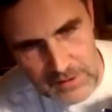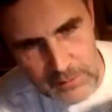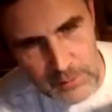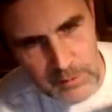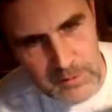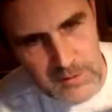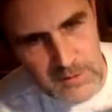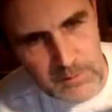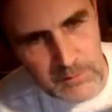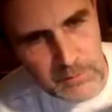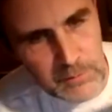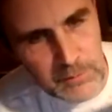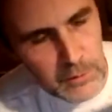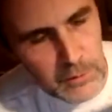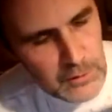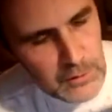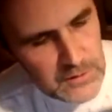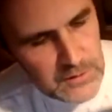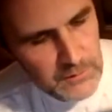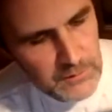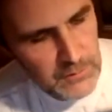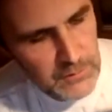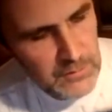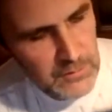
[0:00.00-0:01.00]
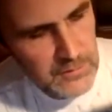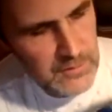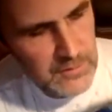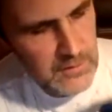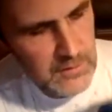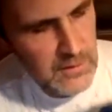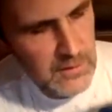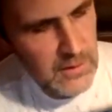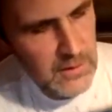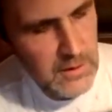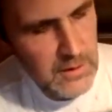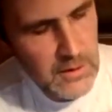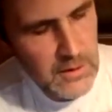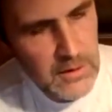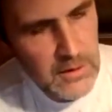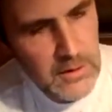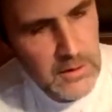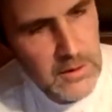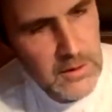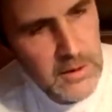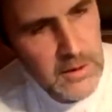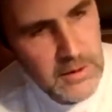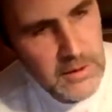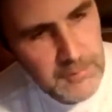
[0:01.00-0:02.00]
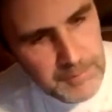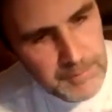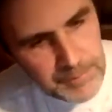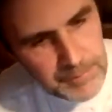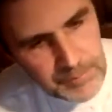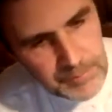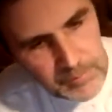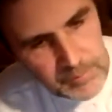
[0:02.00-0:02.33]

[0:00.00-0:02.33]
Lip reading: with some philosophers, and